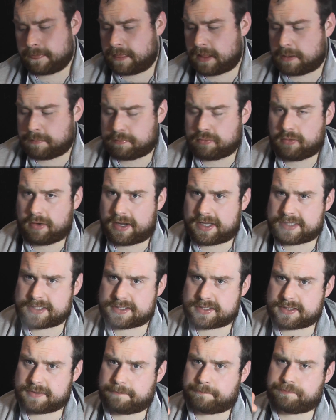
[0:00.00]
Now
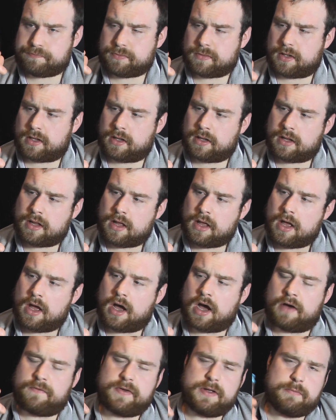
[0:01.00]
price,
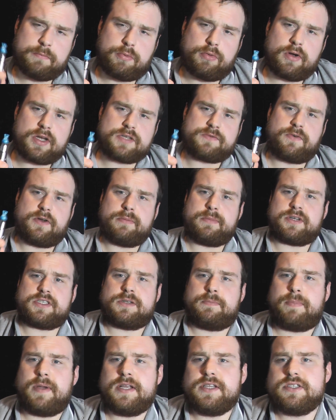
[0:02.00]
I think price very much
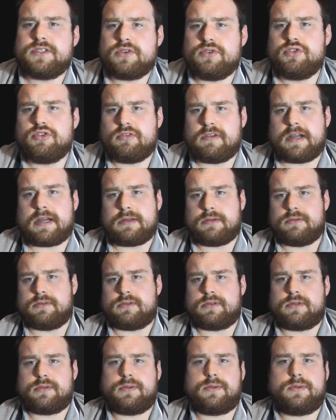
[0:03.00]
depends on your
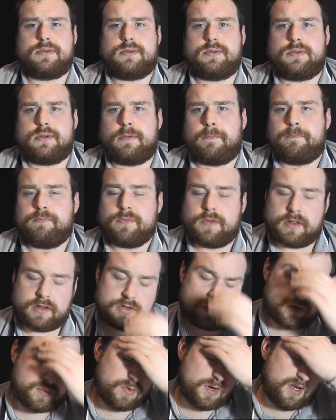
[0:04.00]
outlook.
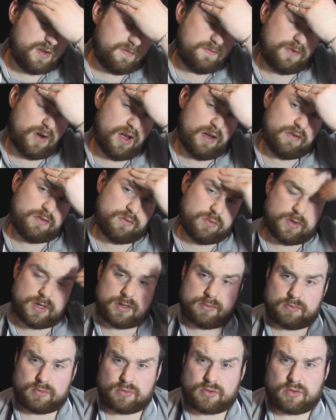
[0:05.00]
25
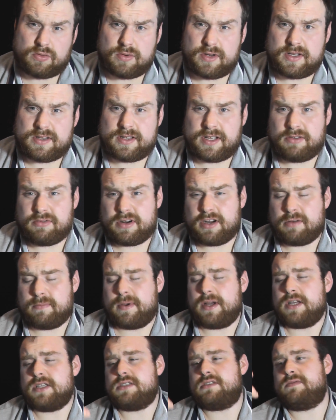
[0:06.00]
quid, we'll call it there or
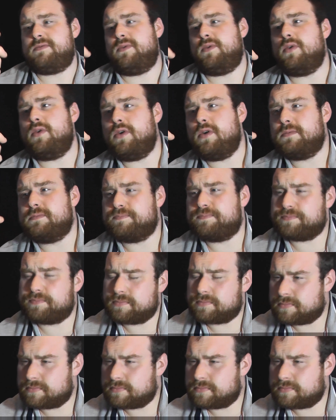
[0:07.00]
thereabouts, for